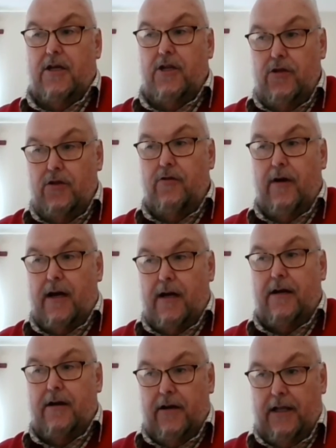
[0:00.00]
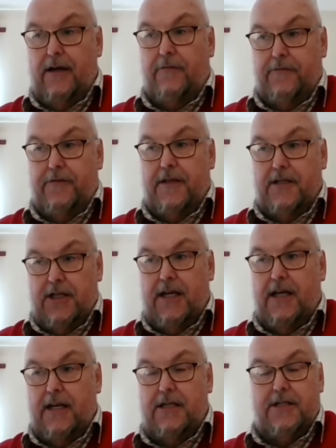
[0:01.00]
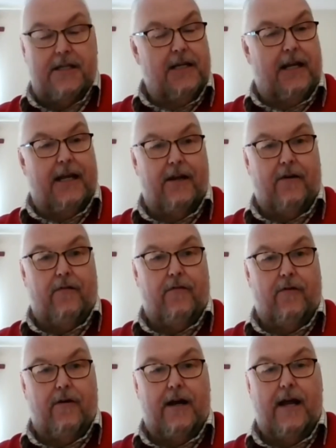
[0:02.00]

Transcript: you are loved, cherished, and cared for?